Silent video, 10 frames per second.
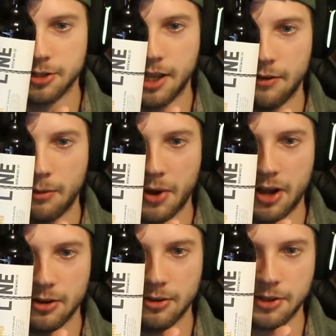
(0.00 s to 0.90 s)
have a
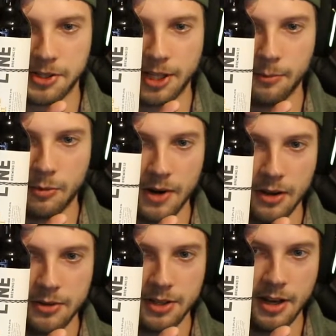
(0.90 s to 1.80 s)
bottle this time
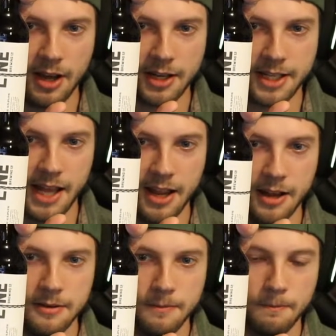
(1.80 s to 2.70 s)
around and not a
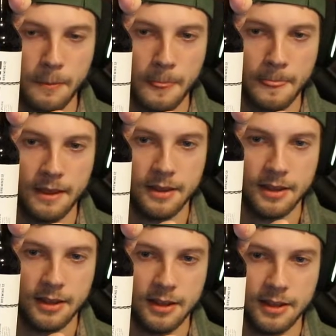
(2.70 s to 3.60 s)
can.
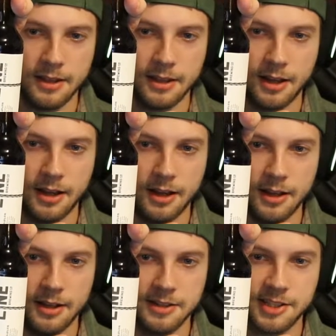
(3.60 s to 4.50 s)

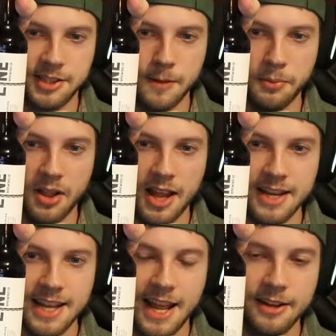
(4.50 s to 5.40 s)

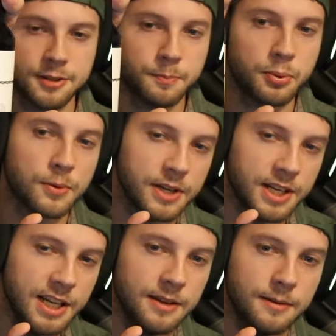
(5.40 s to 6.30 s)
Zipline has
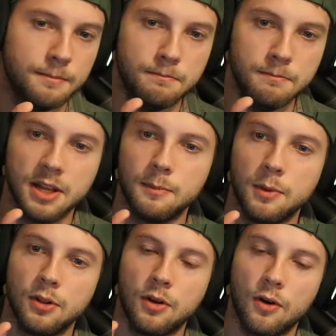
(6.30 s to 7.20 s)
pretty
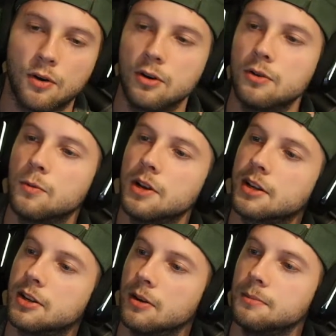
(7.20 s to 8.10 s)
minimal art when it
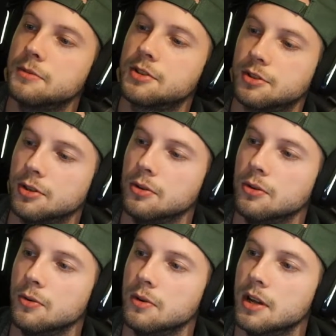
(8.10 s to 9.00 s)
comes to